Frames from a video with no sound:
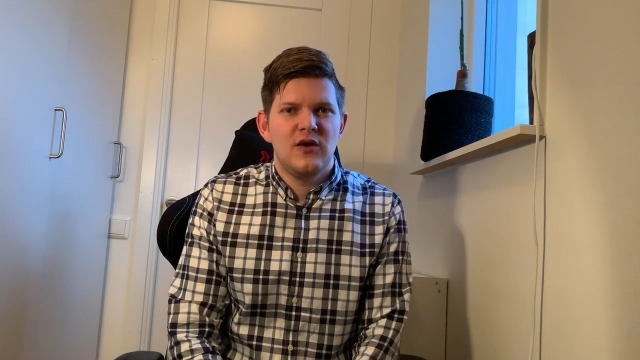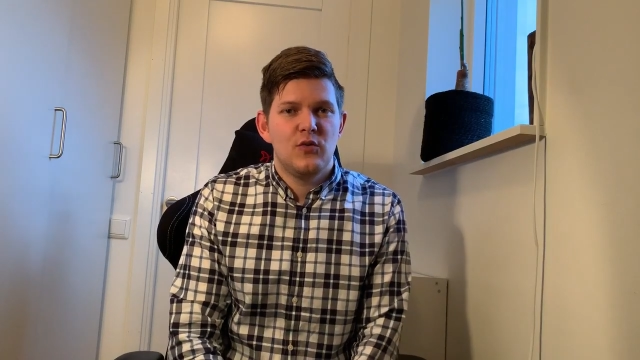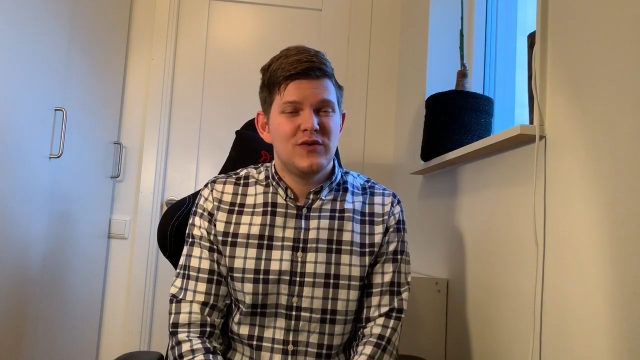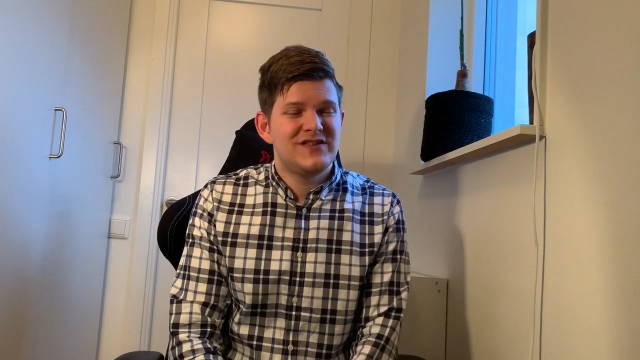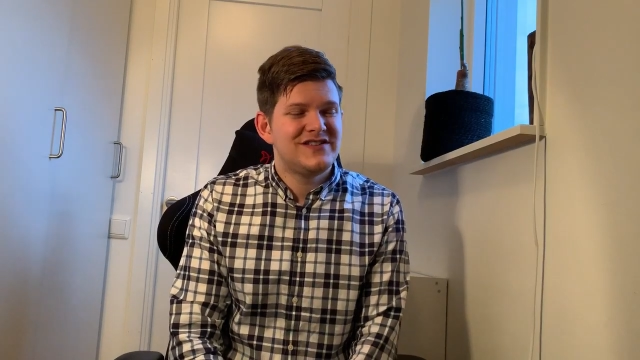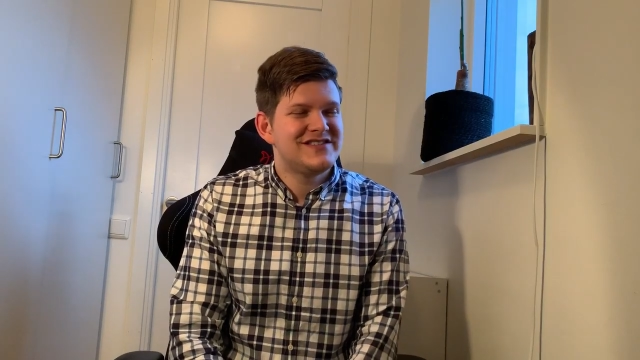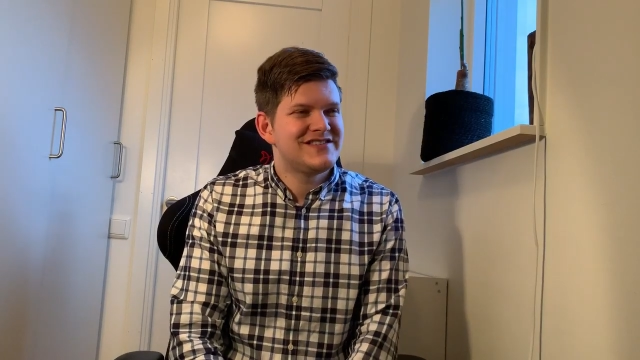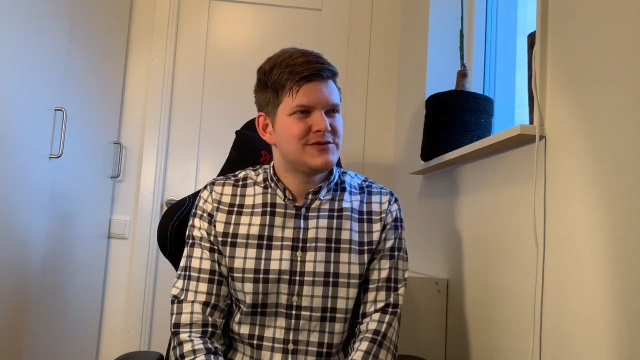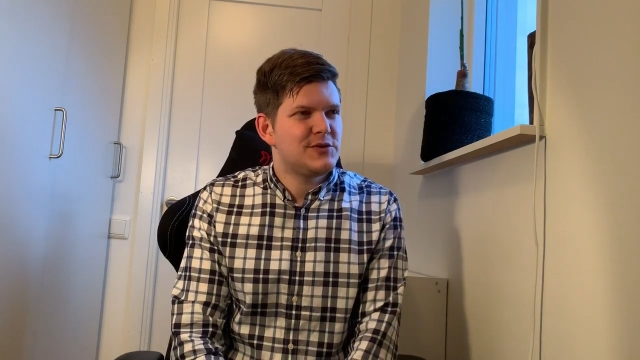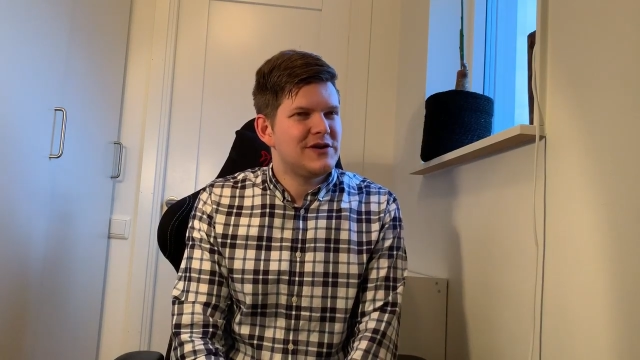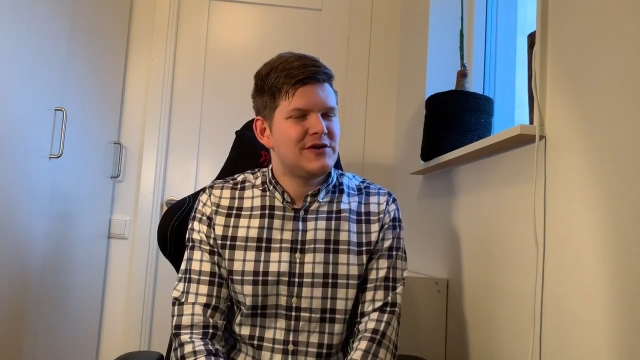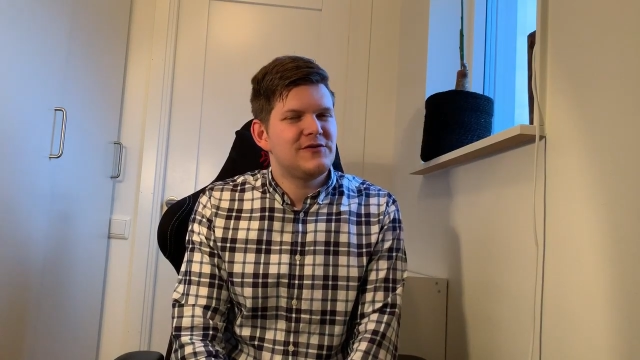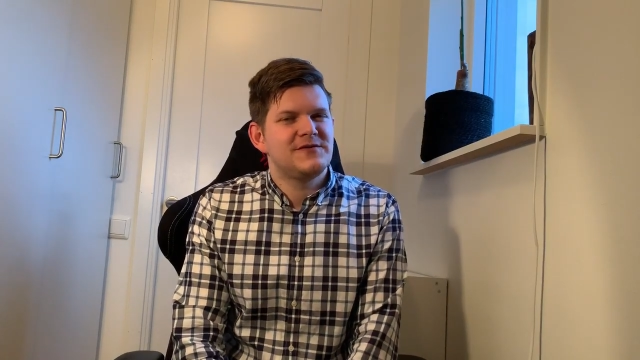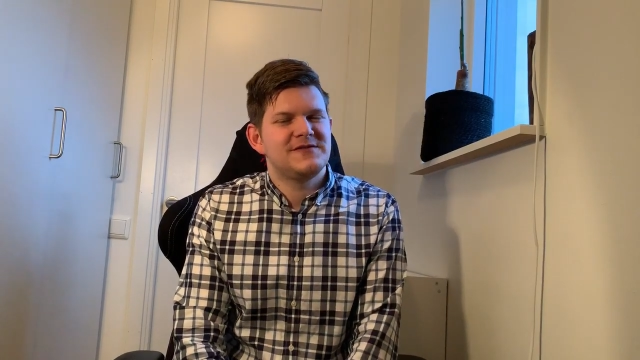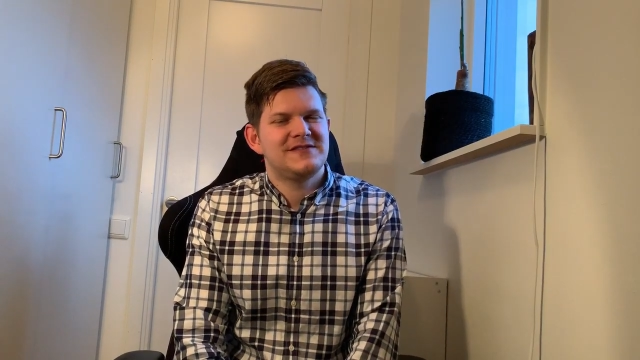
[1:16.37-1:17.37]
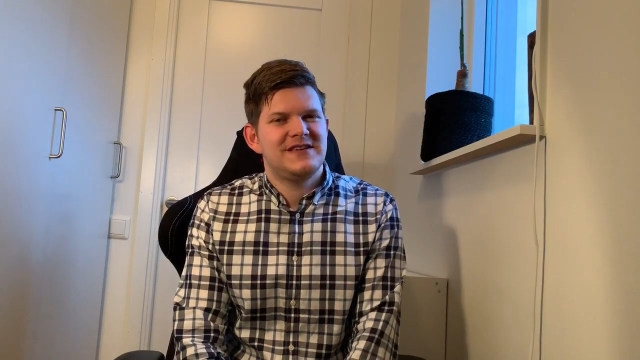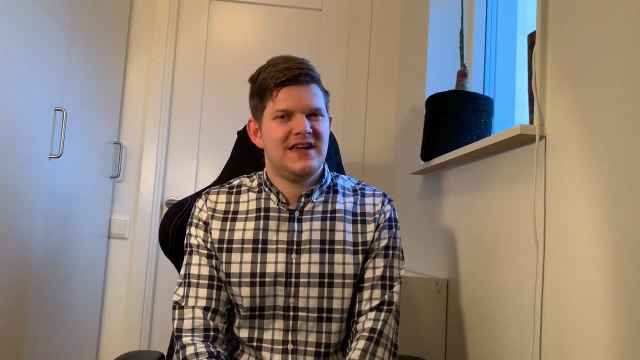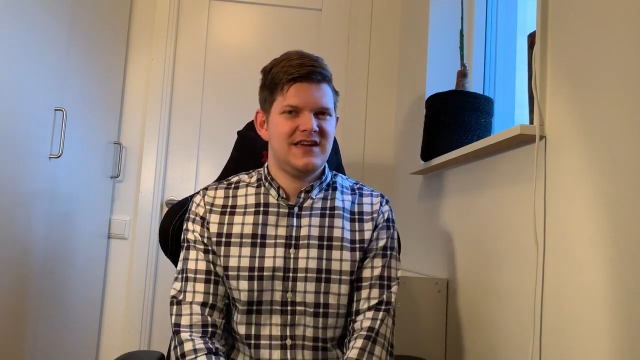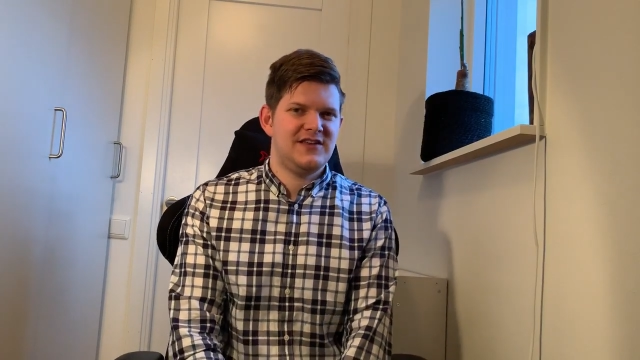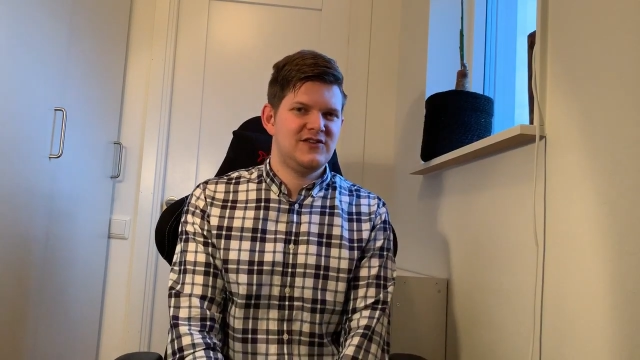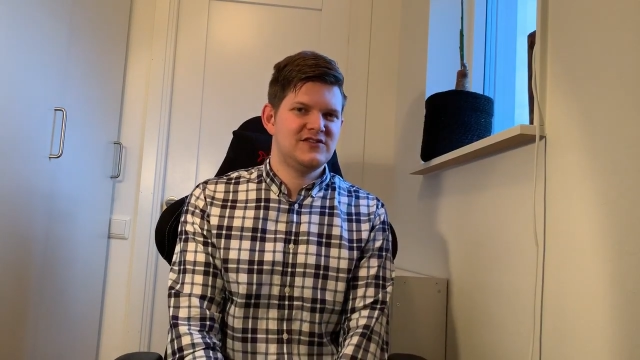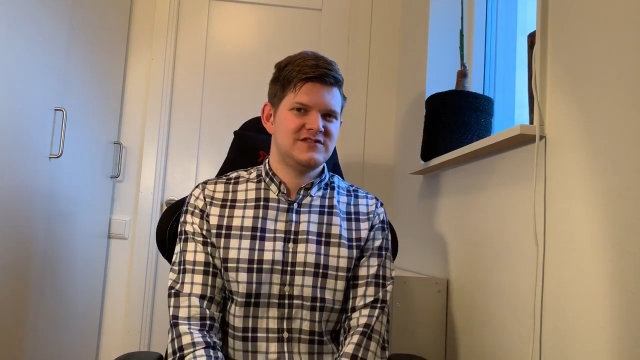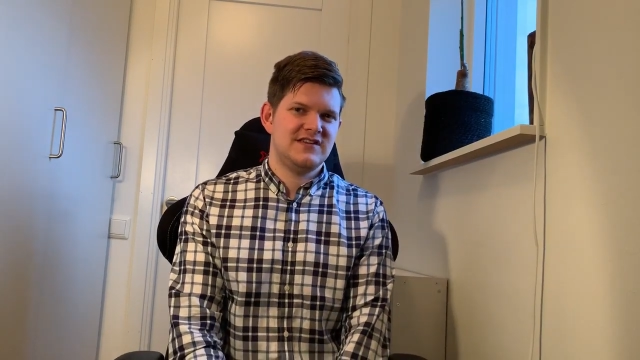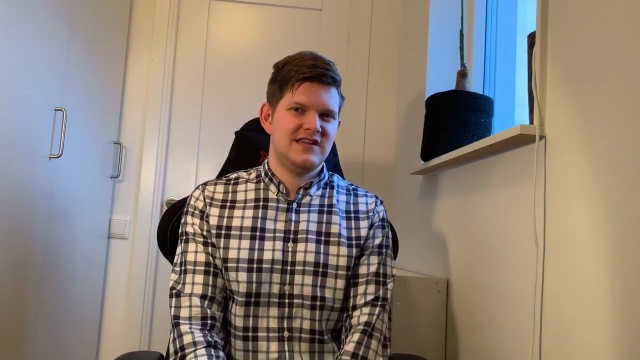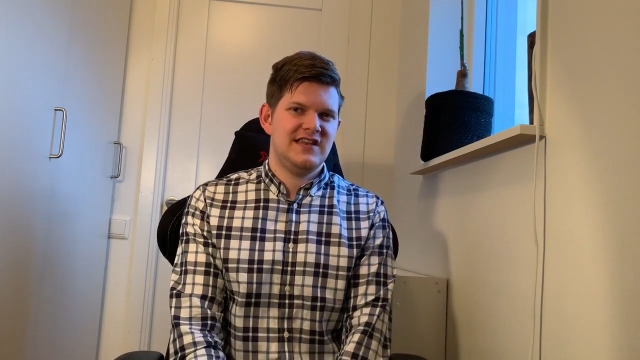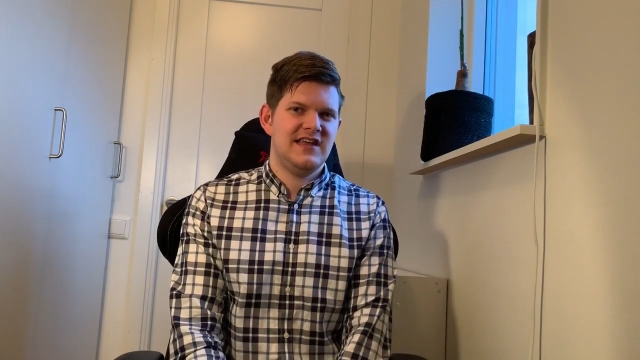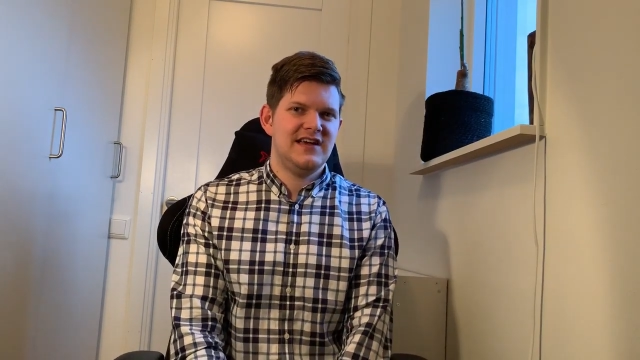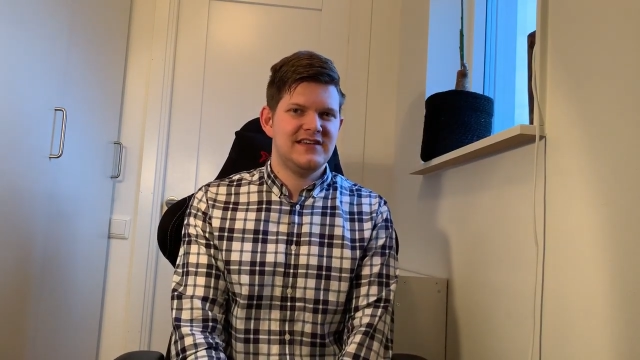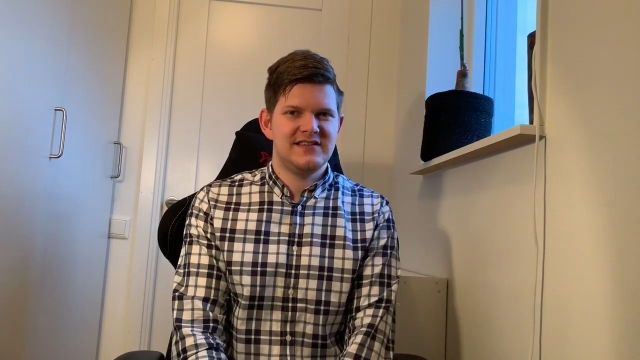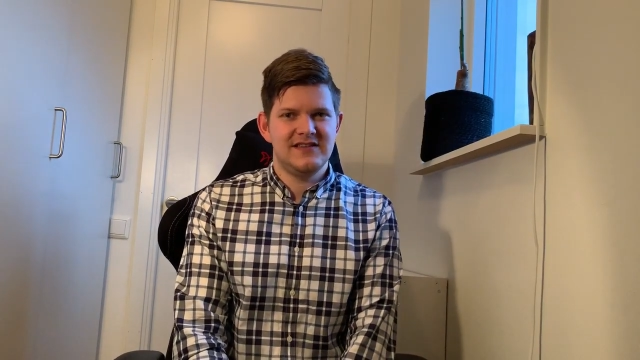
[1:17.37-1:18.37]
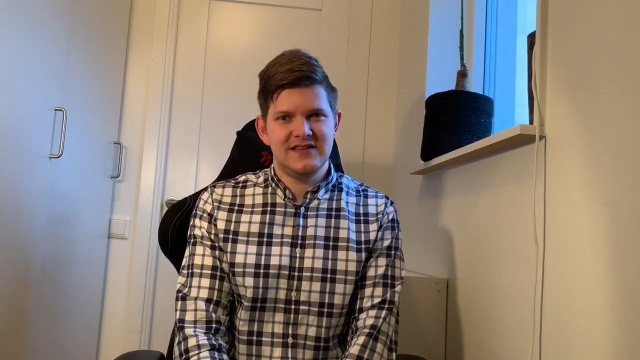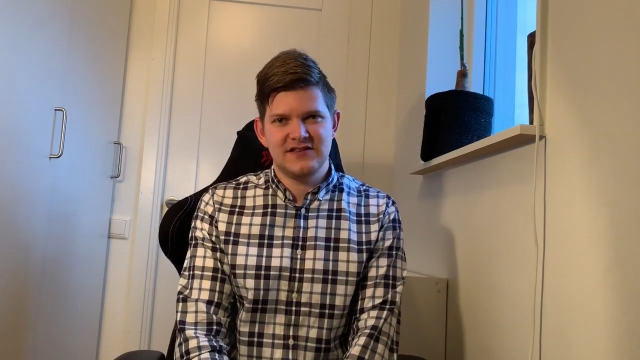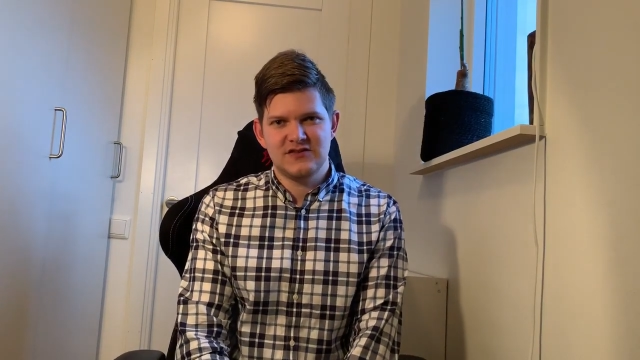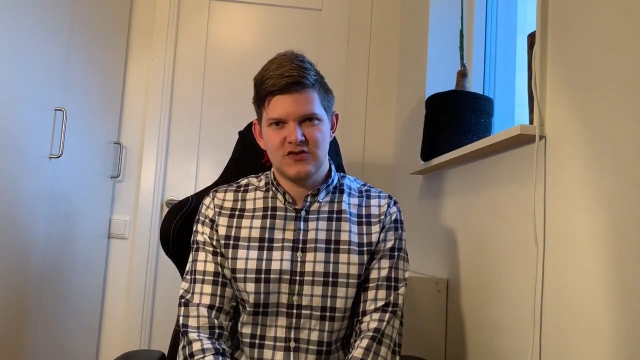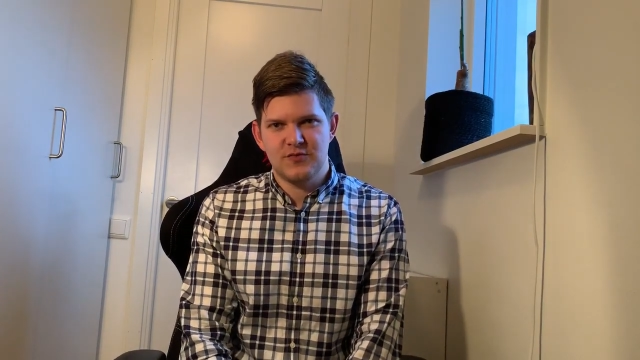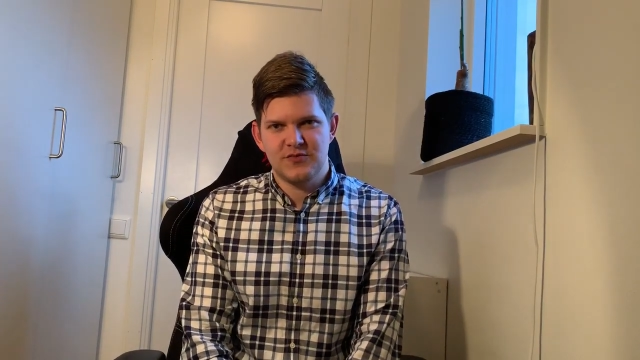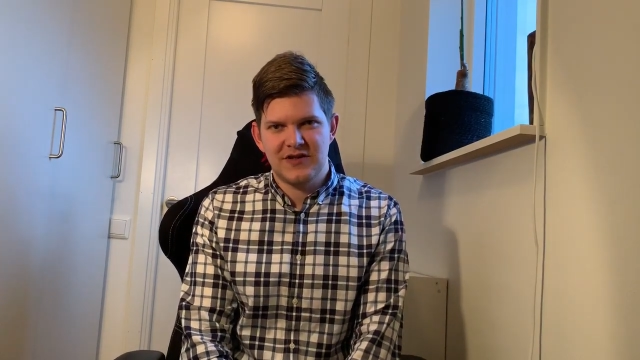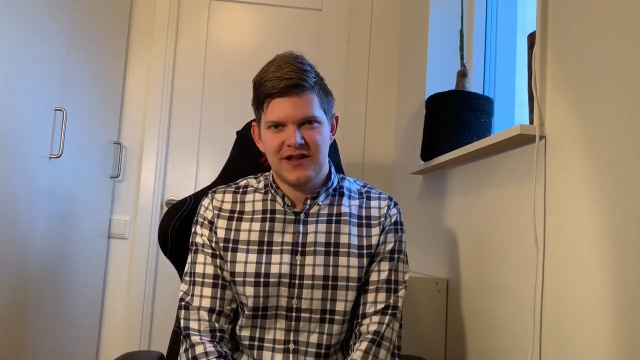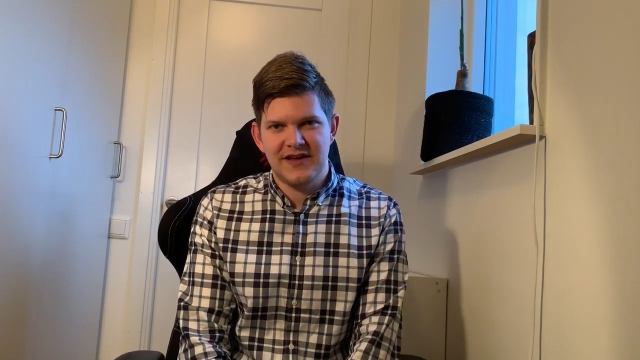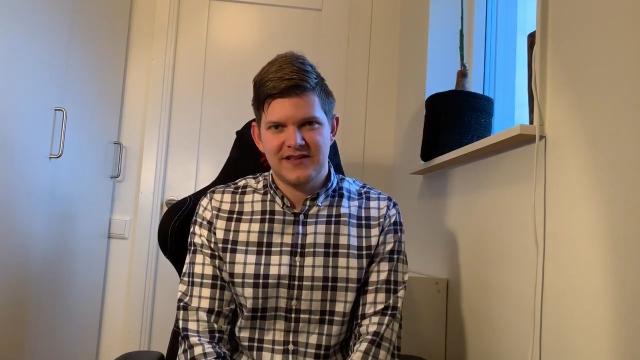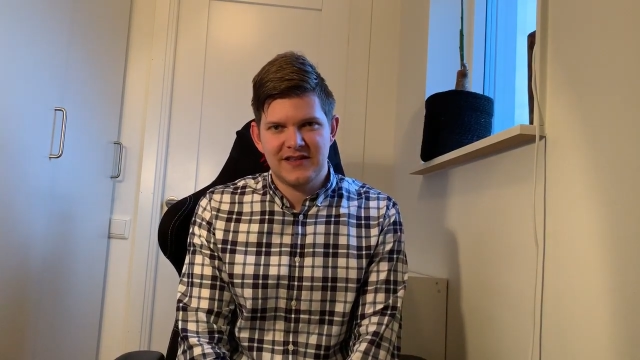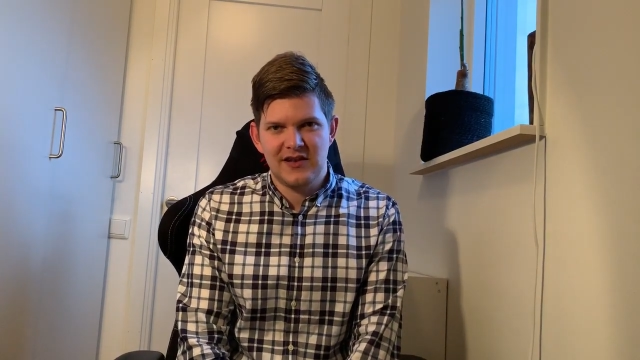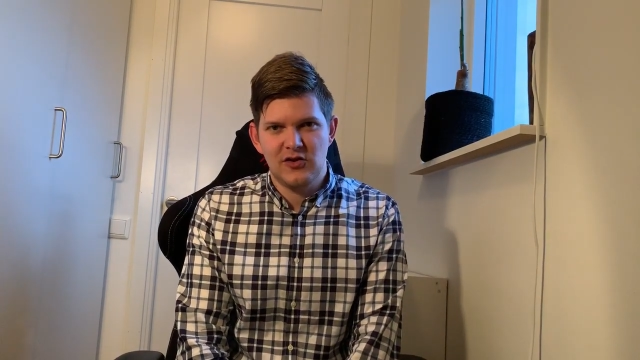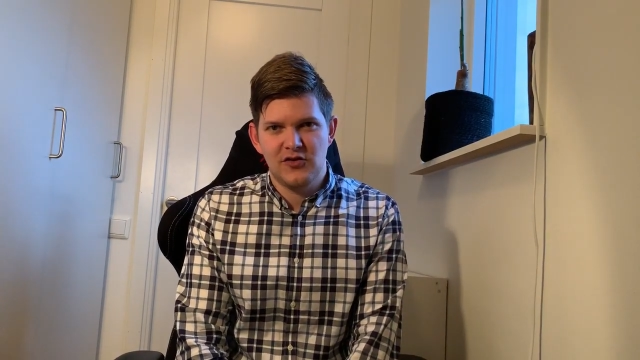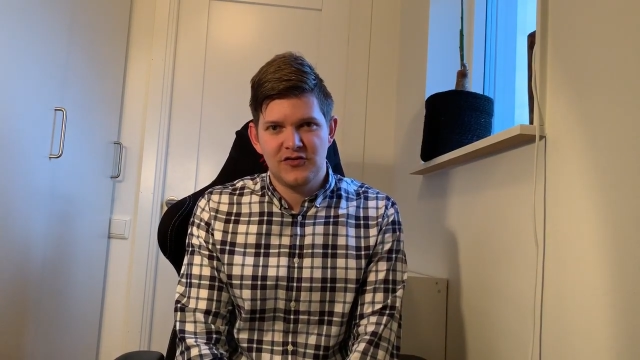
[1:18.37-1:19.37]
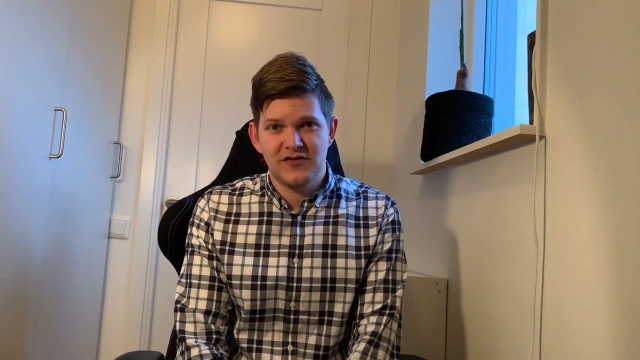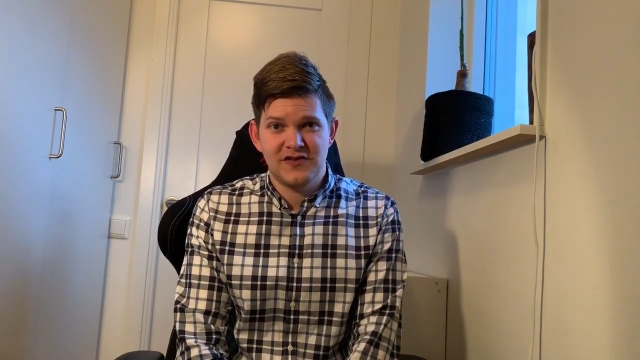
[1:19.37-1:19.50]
which is quite of sad because I like the desktop client a lot,